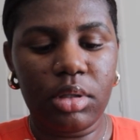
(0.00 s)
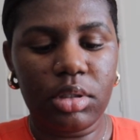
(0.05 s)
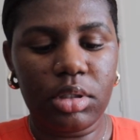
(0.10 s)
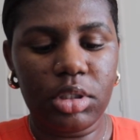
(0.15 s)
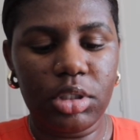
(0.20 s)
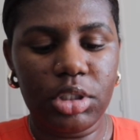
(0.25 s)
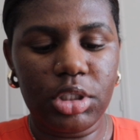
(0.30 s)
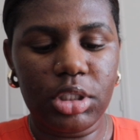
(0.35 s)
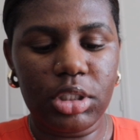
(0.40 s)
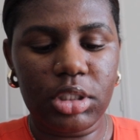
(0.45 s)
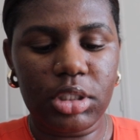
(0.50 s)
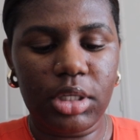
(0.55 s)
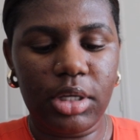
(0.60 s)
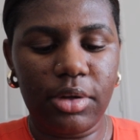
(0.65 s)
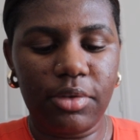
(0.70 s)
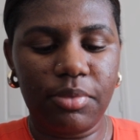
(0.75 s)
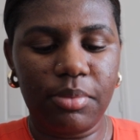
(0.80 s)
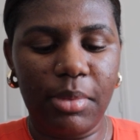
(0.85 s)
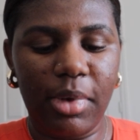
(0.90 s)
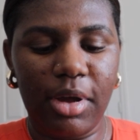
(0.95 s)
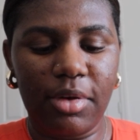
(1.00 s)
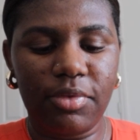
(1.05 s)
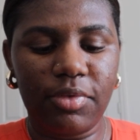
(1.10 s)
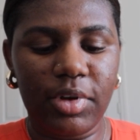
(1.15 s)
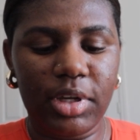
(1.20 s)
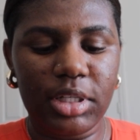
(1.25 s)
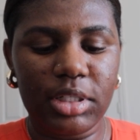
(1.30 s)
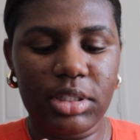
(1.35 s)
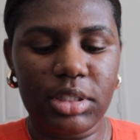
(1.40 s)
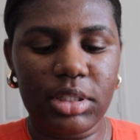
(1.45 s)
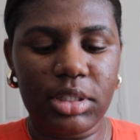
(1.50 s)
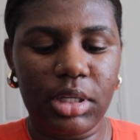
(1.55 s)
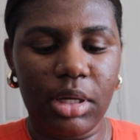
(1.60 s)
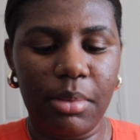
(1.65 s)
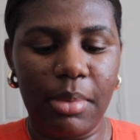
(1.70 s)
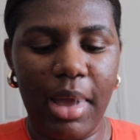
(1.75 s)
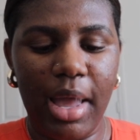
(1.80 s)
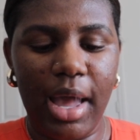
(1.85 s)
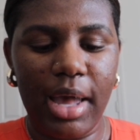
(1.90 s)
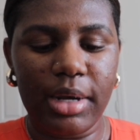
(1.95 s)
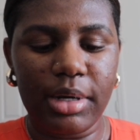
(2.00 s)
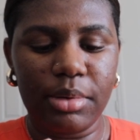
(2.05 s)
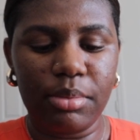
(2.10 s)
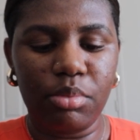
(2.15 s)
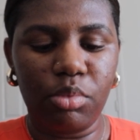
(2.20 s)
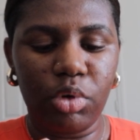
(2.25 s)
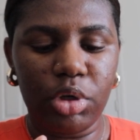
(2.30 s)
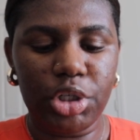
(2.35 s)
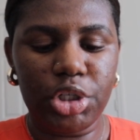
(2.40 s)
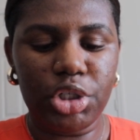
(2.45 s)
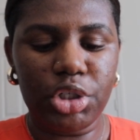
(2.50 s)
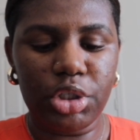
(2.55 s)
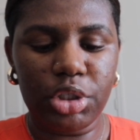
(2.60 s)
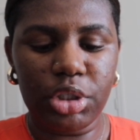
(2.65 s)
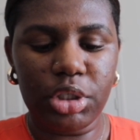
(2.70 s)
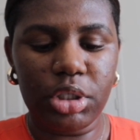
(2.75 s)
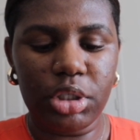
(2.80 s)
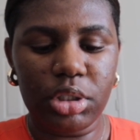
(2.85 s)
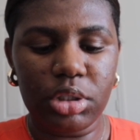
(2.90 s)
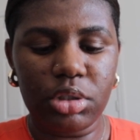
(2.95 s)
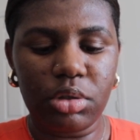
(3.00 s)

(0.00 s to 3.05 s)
to just give my face some added moisture,